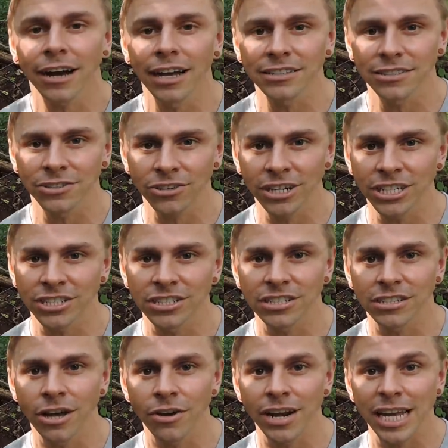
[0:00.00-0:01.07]

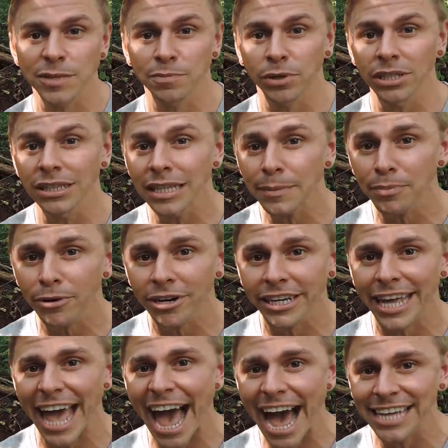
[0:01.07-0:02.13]
concentrations known as
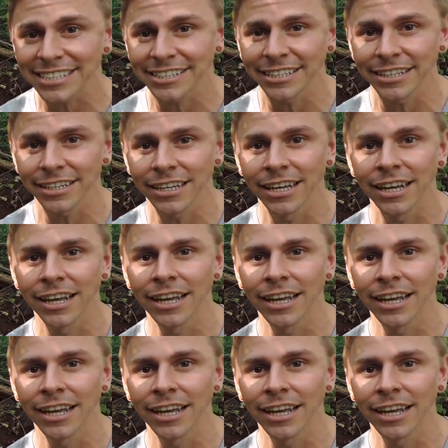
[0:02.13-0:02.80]
polyporic acid.